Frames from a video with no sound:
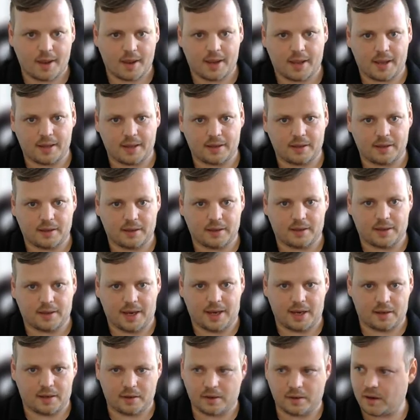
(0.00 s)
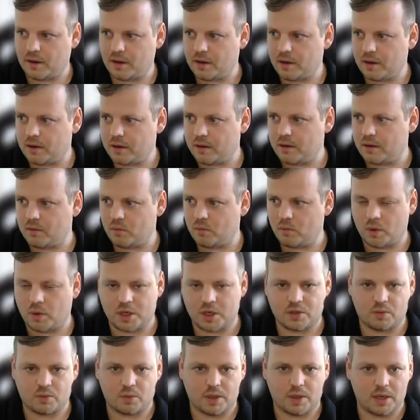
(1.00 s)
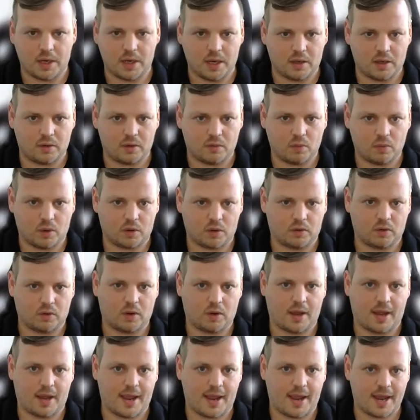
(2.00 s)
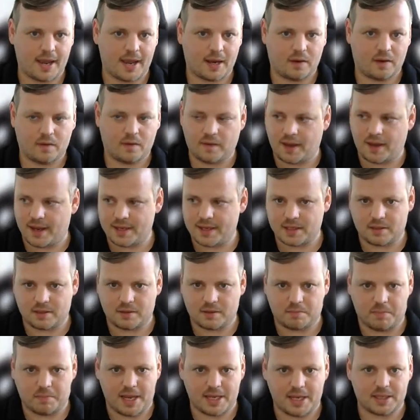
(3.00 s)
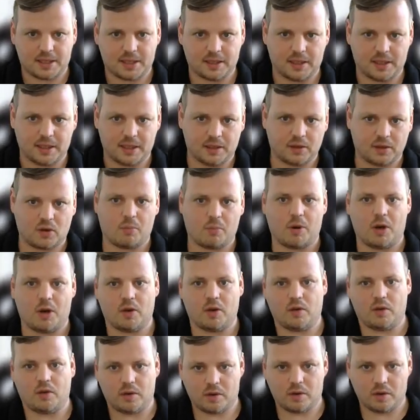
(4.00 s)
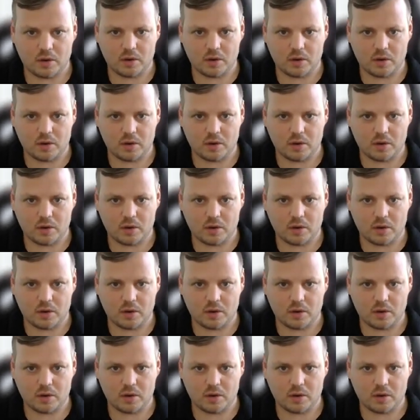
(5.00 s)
And the data which we need to add is basically the command.